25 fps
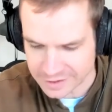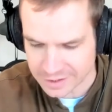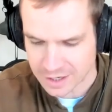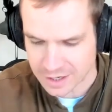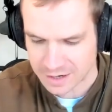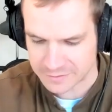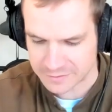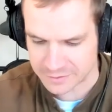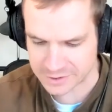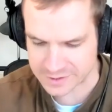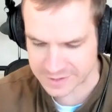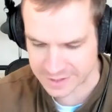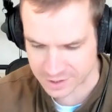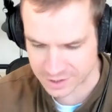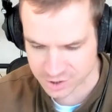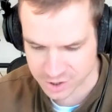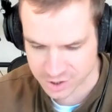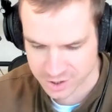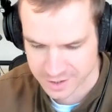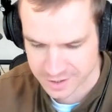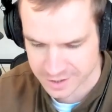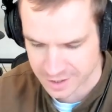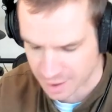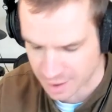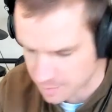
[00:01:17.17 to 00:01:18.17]

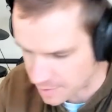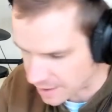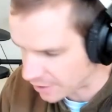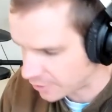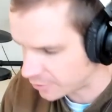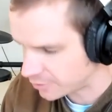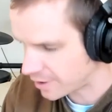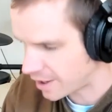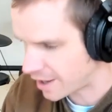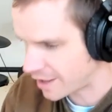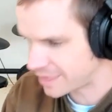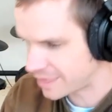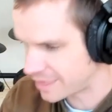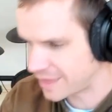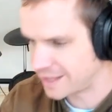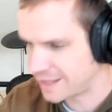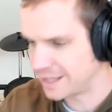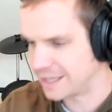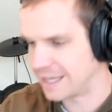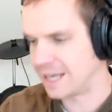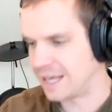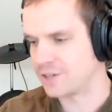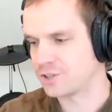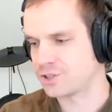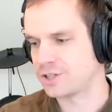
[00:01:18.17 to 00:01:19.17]
conversation about
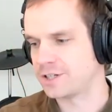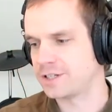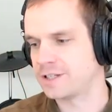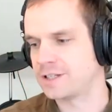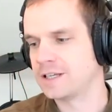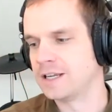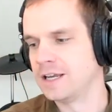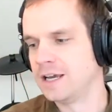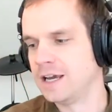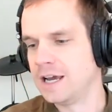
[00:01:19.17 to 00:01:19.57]
authentication.